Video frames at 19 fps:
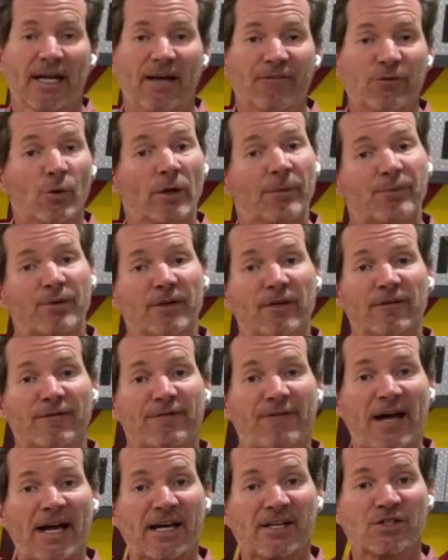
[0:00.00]
If you want to print it
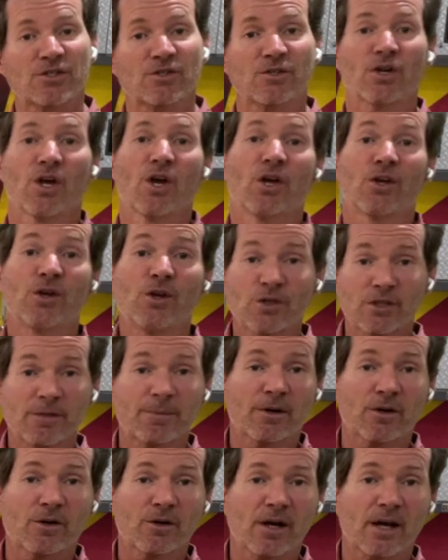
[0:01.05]
faster, use a
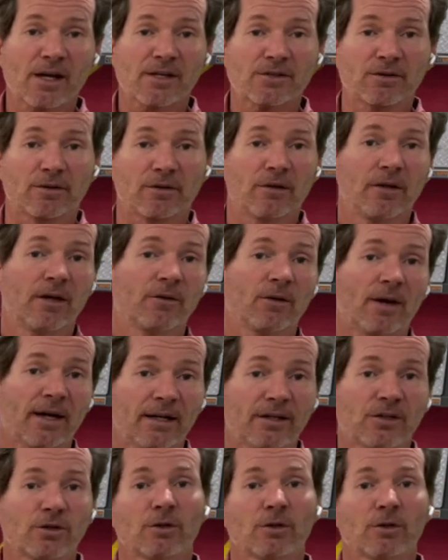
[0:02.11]
bigger nozzle, right?